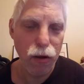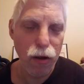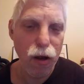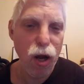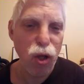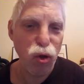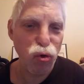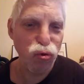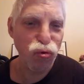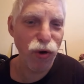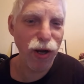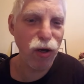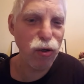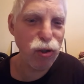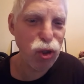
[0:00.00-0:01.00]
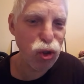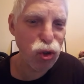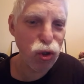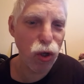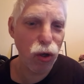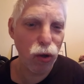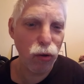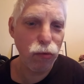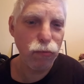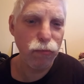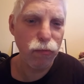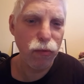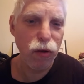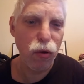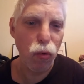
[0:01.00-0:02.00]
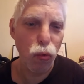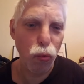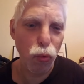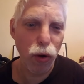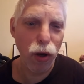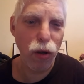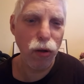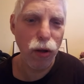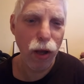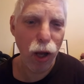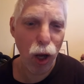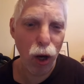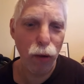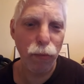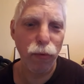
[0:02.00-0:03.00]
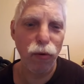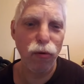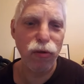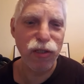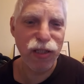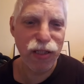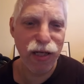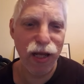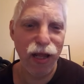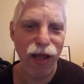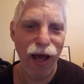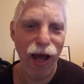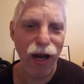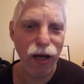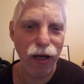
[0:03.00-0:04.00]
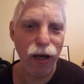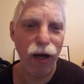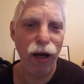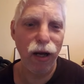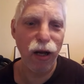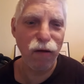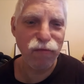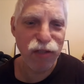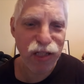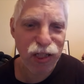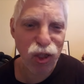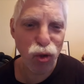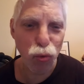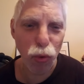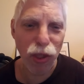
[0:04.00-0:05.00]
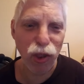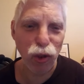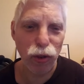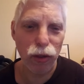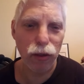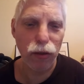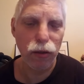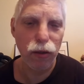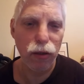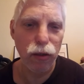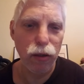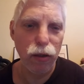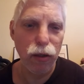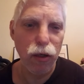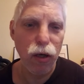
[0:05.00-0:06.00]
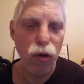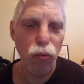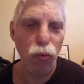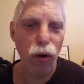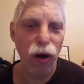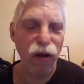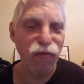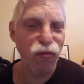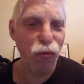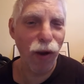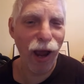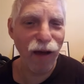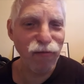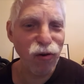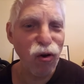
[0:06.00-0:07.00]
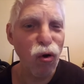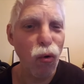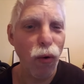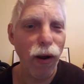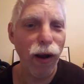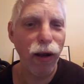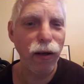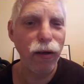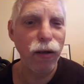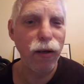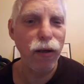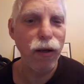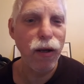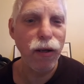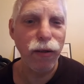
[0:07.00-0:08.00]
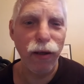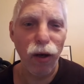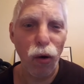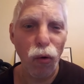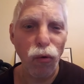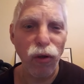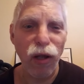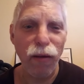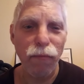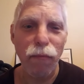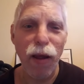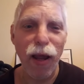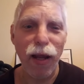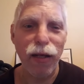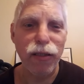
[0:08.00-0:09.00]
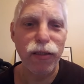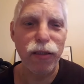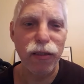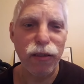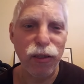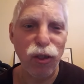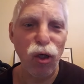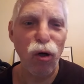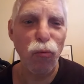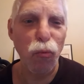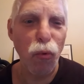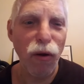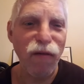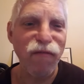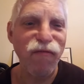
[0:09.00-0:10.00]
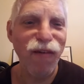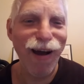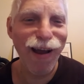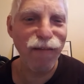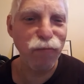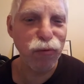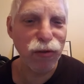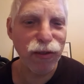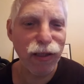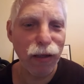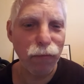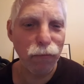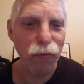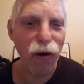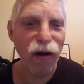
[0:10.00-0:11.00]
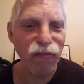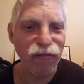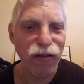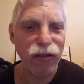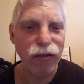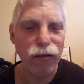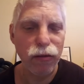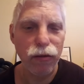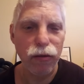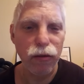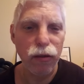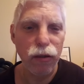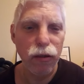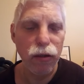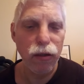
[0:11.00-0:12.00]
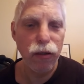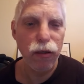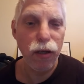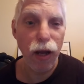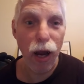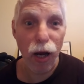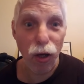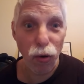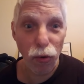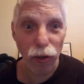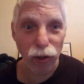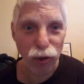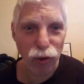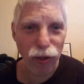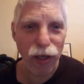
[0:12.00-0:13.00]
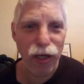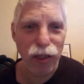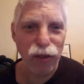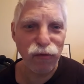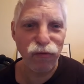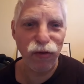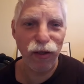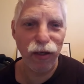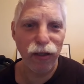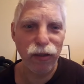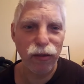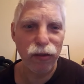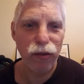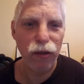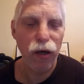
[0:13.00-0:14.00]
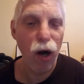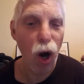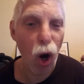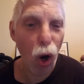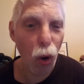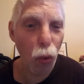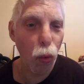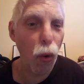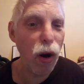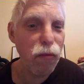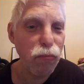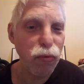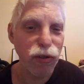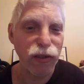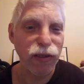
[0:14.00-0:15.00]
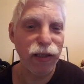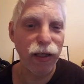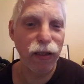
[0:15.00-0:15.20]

The Trader's Journal will help you see that kind of situation, where if you have a coin that only makes 0.5% profit, and your exchange fees are 1%,